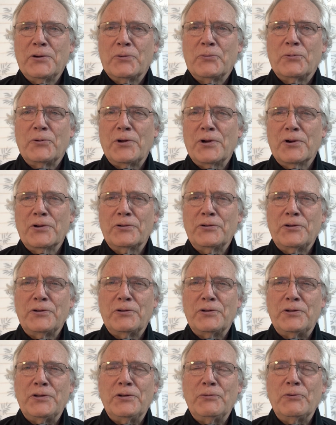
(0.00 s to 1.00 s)
we
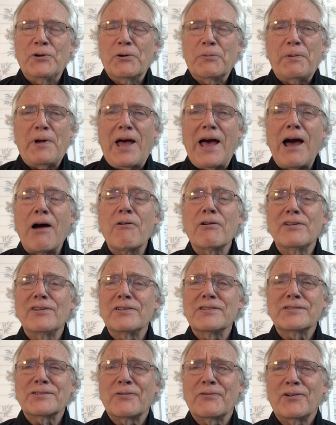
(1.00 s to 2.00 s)
are
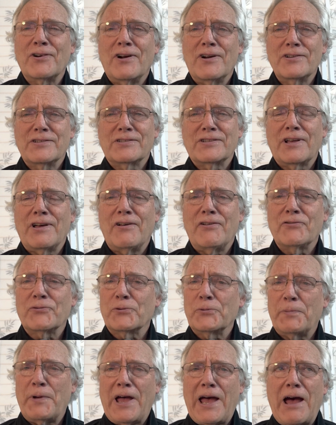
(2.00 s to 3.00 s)
powerless over ourselves,
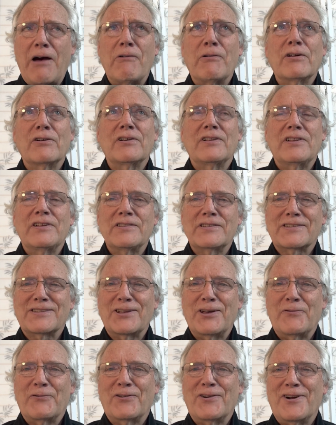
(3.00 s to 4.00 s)
we're powerless
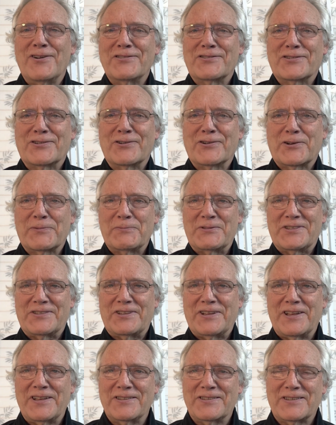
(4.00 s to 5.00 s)
over our
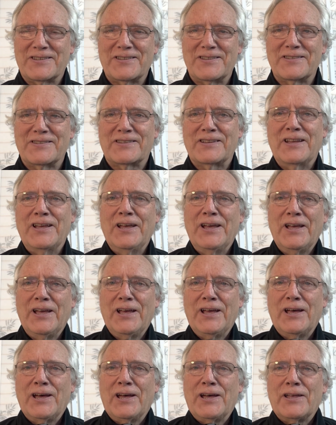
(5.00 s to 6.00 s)
circumstances.
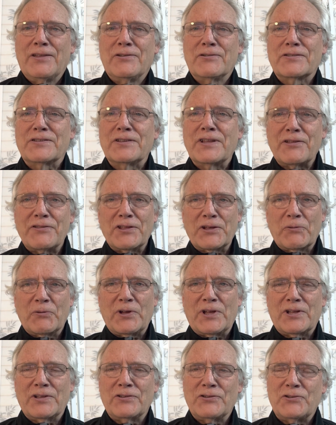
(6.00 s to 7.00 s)
There's nothing
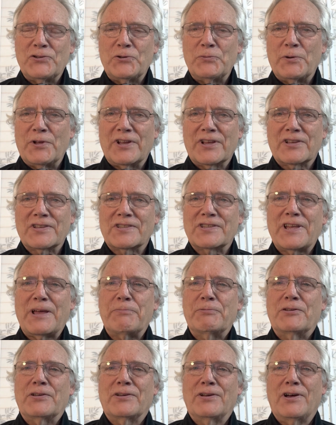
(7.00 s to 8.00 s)
we can do but
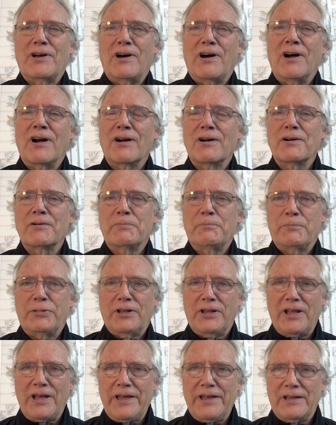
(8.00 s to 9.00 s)
accept our
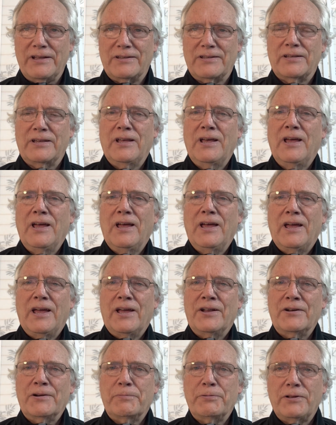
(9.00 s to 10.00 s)
plight.
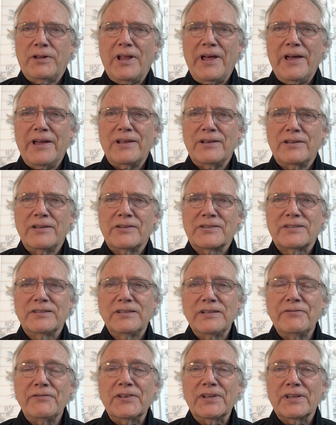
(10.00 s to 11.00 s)
And our plight is
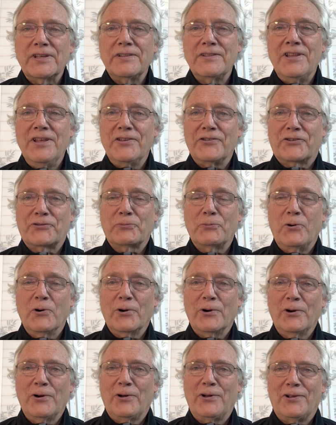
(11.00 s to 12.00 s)
living in this
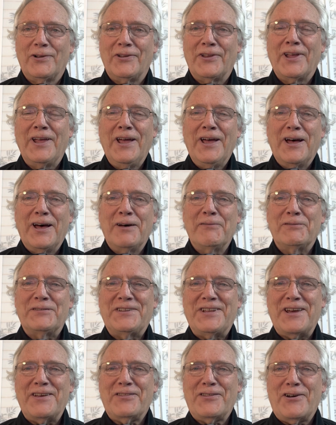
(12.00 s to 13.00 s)
world of
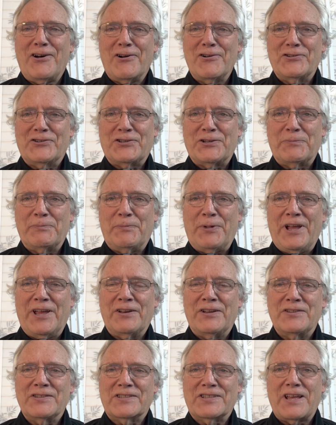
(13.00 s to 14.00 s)
death, hardship,
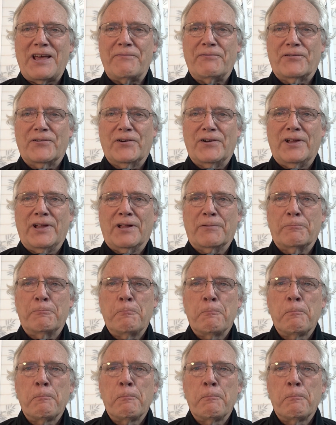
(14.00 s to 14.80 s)
pain, and suffering.